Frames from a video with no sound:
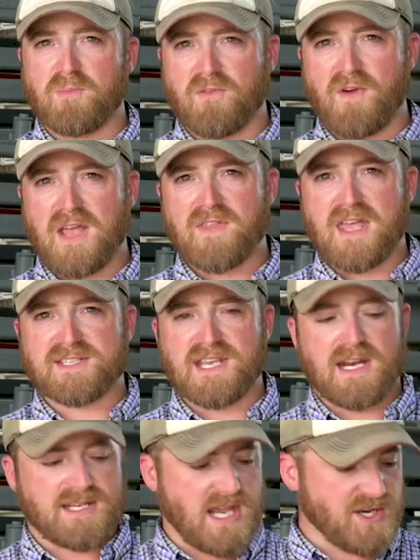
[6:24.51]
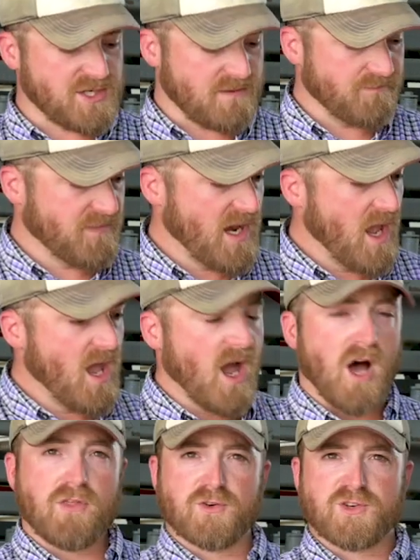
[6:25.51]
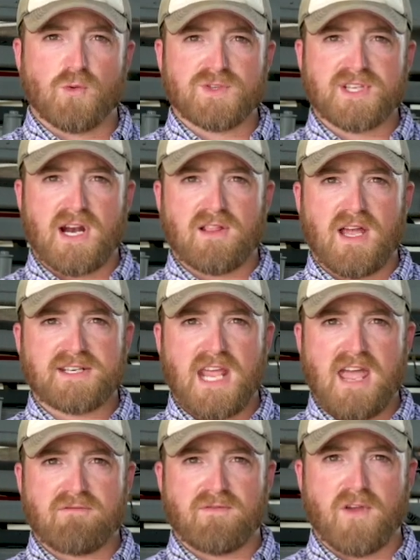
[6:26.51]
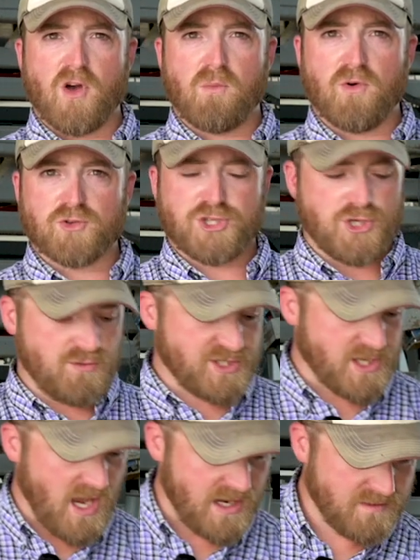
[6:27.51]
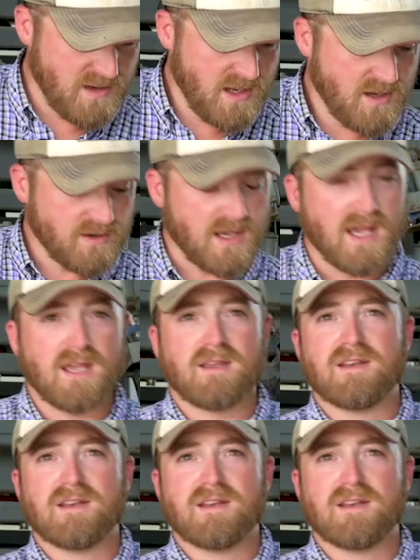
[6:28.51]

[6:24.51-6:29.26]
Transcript: provide that sanitation. Other tools that I like to have available chute side. Okay,